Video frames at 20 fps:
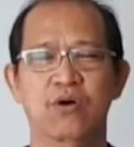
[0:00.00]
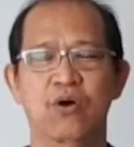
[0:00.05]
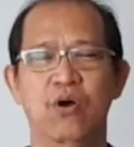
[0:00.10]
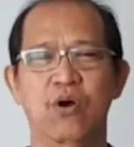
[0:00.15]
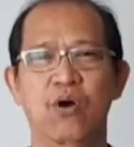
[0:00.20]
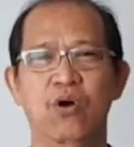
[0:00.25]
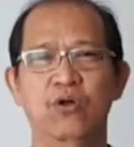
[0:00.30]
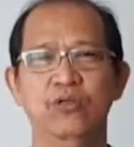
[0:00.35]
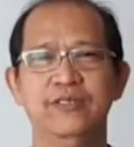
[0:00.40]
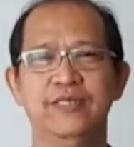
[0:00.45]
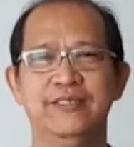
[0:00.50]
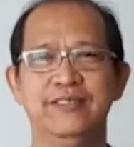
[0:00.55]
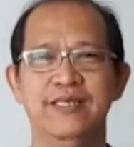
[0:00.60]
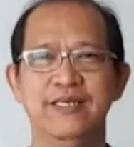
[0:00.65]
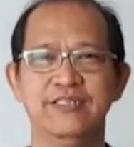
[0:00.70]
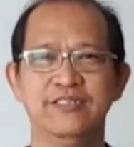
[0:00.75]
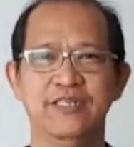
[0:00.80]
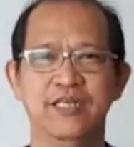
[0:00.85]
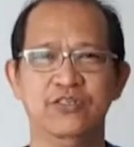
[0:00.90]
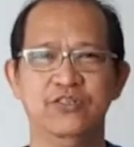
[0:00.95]
all the
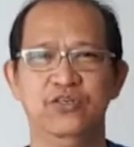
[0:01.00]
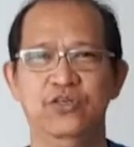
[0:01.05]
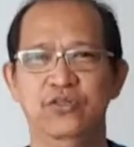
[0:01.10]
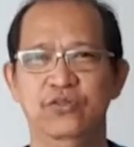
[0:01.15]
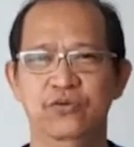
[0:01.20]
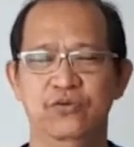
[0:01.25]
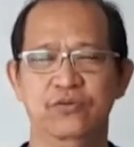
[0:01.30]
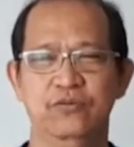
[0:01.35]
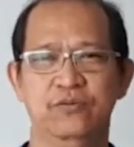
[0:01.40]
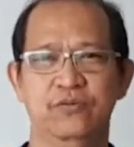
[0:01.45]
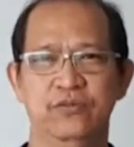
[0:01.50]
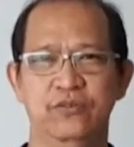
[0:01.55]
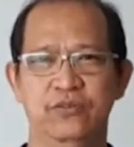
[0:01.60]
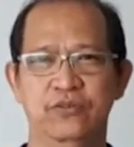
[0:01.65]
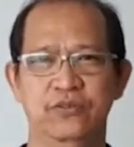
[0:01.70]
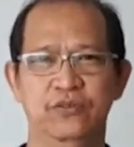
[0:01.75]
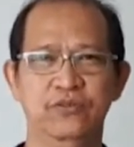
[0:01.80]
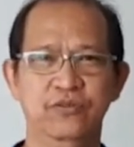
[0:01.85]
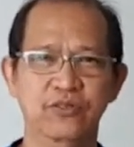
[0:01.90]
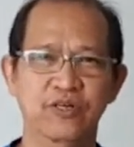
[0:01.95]
things that you do,
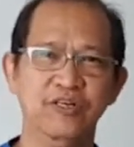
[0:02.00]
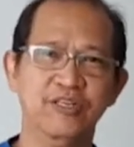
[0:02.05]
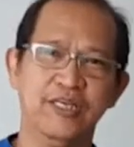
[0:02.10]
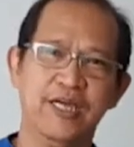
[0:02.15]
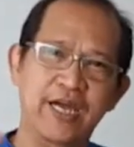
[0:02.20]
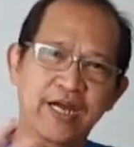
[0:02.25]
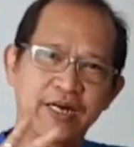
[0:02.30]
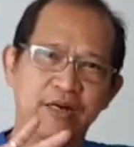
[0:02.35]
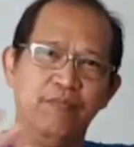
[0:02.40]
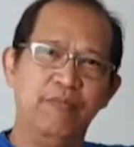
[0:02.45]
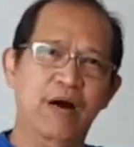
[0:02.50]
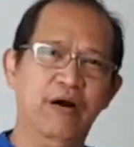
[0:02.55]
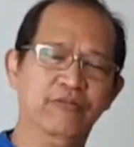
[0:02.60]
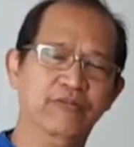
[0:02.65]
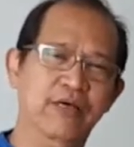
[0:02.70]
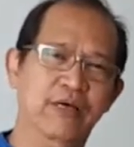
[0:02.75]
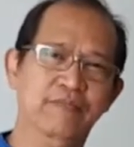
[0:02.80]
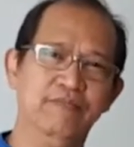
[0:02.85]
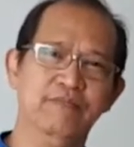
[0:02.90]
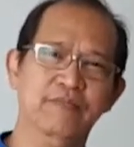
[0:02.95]
you don't care about
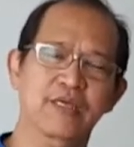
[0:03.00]
them.